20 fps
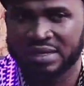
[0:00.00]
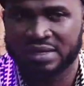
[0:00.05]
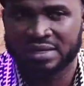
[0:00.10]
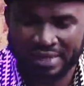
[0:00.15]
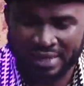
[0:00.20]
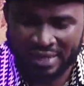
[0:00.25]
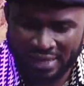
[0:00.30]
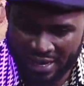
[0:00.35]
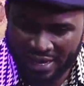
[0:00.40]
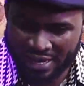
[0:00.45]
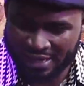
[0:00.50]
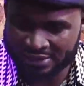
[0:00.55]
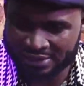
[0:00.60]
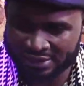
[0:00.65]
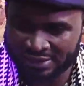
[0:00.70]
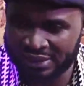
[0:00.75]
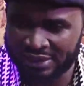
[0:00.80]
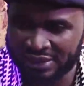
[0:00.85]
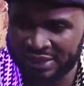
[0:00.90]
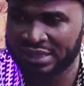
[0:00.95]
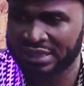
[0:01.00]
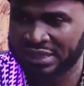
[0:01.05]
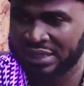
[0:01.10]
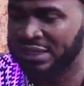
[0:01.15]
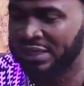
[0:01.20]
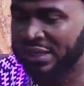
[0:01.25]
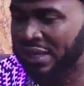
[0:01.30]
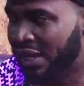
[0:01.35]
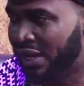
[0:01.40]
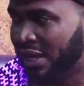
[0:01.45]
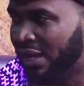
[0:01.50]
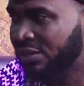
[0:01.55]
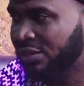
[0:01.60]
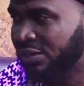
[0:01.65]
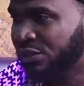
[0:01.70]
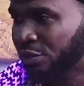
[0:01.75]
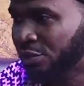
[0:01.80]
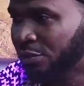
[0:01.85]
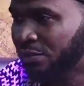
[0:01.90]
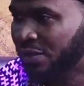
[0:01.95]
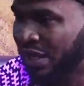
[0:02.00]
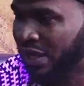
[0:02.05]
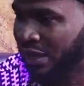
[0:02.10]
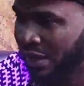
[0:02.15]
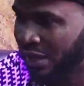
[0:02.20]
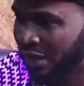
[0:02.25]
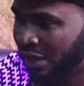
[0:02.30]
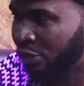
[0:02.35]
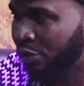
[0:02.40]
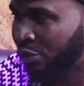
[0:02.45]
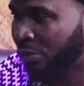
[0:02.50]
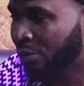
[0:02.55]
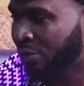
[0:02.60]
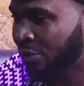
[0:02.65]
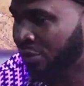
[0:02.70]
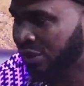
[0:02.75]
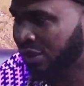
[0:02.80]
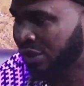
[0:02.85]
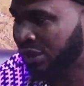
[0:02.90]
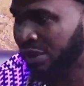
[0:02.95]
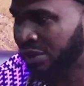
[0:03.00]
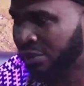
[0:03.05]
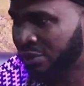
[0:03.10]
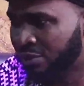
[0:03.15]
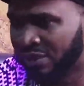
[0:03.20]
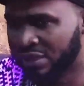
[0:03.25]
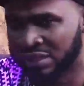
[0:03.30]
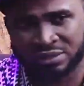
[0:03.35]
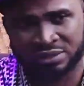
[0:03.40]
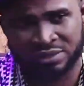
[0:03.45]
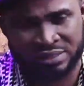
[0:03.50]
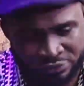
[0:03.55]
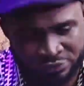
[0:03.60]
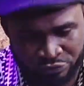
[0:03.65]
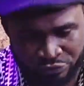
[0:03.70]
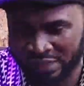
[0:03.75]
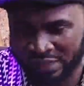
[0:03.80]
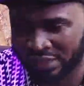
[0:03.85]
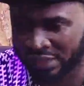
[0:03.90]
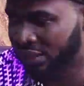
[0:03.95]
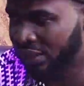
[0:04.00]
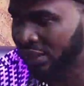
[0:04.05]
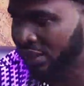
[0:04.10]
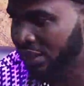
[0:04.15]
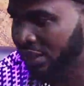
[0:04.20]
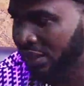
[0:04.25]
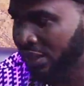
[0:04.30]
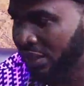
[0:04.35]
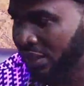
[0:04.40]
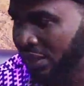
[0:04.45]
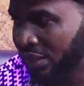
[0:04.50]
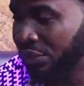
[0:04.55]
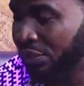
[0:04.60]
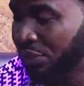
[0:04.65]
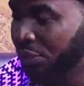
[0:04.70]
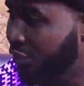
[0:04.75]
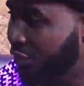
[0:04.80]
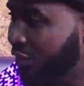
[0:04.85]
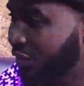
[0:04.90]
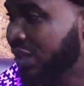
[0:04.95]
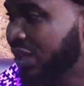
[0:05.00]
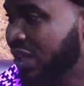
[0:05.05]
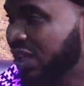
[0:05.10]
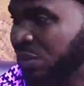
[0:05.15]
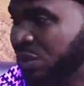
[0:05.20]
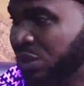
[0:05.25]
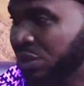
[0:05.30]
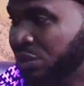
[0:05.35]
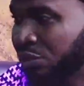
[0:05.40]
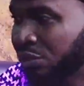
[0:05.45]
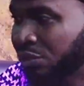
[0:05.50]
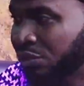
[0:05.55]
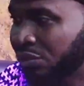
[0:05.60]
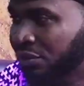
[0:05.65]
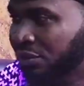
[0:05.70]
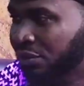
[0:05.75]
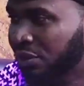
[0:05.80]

they are still in the hands of their adopters still today. Nothing has been done.